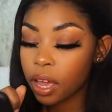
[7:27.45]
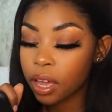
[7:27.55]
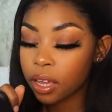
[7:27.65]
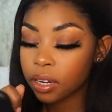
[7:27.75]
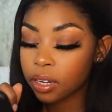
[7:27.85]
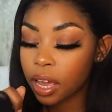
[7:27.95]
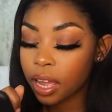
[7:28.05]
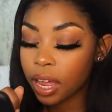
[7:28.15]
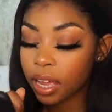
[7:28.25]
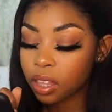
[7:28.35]
And
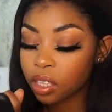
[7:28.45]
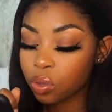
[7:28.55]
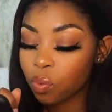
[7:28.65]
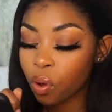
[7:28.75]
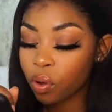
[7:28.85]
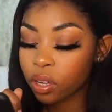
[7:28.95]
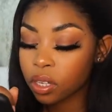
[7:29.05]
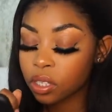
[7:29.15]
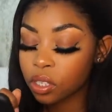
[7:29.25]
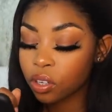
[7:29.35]
I like this wall
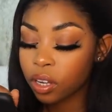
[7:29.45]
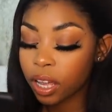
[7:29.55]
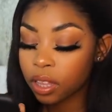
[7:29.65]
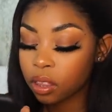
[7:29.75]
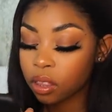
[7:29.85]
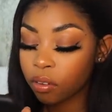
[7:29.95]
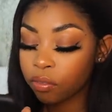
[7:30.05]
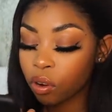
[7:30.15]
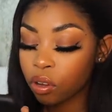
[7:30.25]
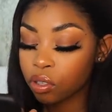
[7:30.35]
because, you know, like the
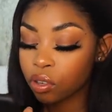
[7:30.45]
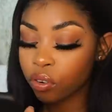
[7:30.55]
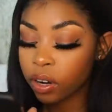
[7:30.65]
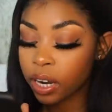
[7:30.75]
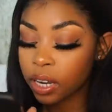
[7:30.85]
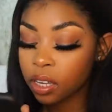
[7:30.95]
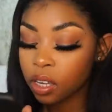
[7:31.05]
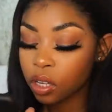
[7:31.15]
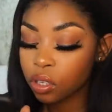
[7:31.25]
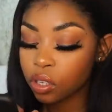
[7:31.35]
floor's grey.
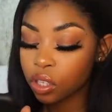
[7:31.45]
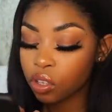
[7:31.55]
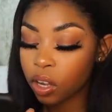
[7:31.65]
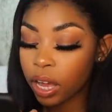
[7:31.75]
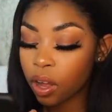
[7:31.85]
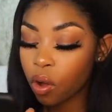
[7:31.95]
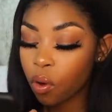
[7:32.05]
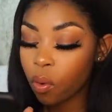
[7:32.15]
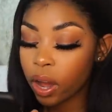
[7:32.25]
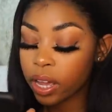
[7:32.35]
So it's not like
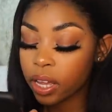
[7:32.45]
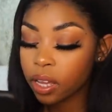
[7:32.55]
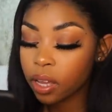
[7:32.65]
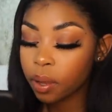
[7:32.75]
all white.